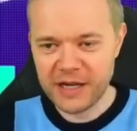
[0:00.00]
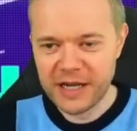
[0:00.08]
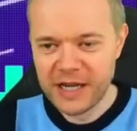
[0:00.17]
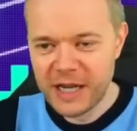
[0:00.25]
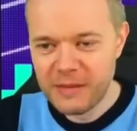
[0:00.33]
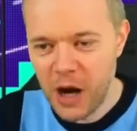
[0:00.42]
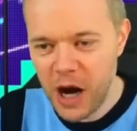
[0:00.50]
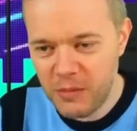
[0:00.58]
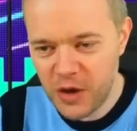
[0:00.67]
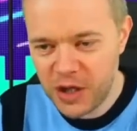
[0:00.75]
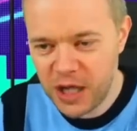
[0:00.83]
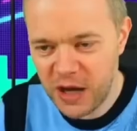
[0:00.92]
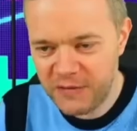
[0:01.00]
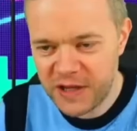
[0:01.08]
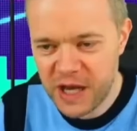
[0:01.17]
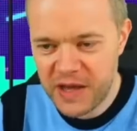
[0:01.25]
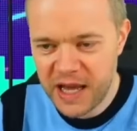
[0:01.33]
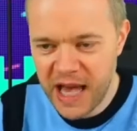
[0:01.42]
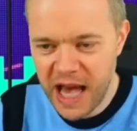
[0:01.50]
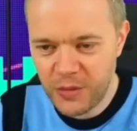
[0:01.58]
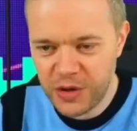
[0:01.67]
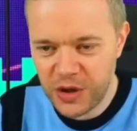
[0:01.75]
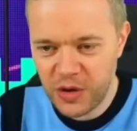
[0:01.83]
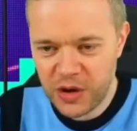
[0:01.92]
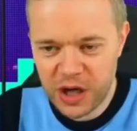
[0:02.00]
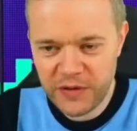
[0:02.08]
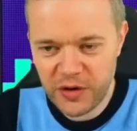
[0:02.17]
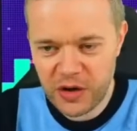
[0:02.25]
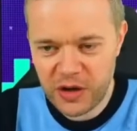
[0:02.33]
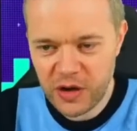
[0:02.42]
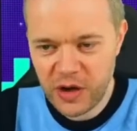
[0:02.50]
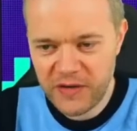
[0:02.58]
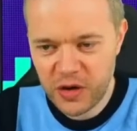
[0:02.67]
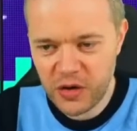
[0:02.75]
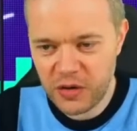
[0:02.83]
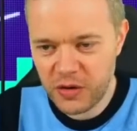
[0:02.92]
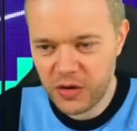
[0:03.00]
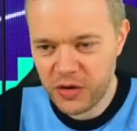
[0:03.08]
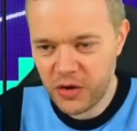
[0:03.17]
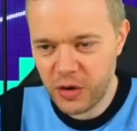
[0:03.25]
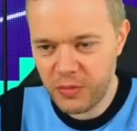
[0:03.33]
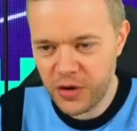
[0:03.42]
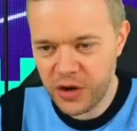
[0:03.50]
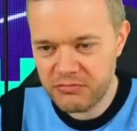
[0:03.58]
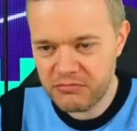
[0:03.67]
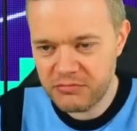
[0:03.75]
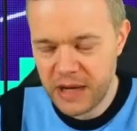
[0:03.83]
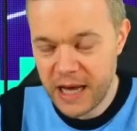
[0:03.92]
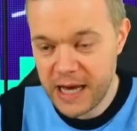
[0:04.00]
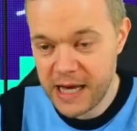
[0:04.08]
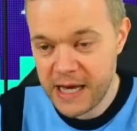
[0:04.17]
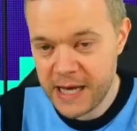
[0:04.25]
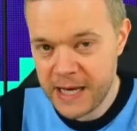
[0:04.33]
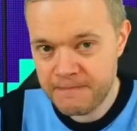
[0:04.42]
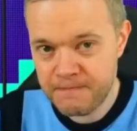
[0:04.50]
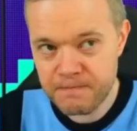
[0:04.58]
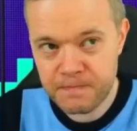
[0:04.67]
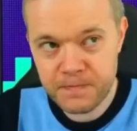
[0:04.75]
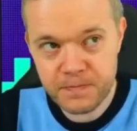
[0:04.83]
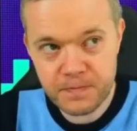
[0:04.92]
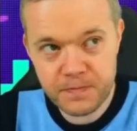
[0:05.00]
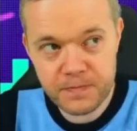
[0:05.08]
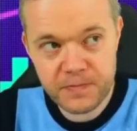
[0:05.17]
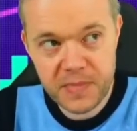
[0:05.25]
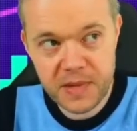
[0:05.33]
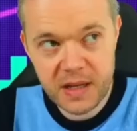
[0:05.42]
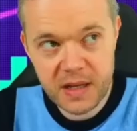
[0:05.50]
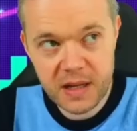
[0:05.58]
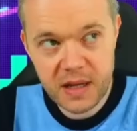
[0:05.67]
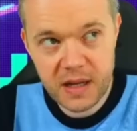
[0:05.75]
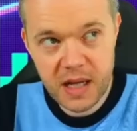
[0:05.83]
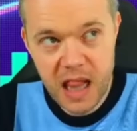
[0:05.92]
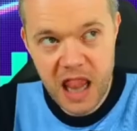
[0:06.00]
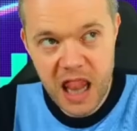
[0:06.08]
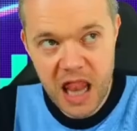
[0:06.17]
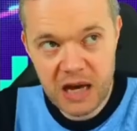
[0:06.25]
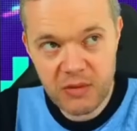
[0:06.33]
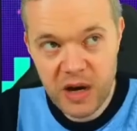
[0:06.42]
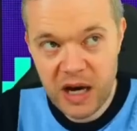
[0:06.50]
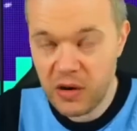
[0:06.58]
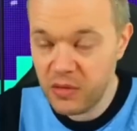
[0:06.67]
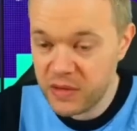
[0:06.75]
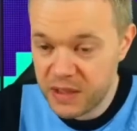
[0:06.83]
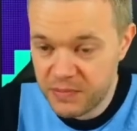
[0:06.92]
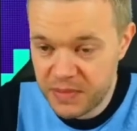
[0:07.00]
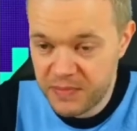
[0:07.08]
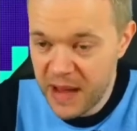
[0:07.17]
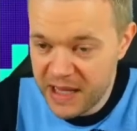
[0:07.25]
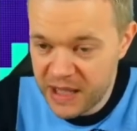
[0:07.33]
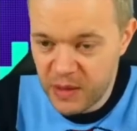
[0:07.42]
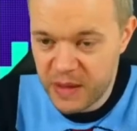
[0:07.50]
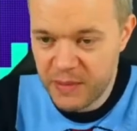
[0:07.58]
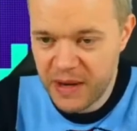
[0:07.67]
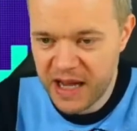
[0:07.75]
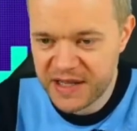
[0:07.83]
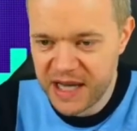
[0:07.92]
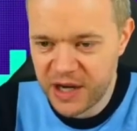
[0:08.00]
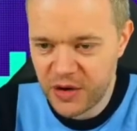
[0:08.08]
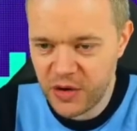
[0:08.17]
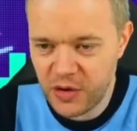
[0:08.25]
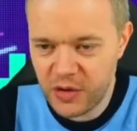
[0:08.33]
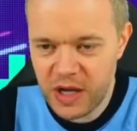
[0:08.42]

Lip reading: Mark, much love. Do you think Ecuador could have a good cup run? Well, depends when they play Senegal.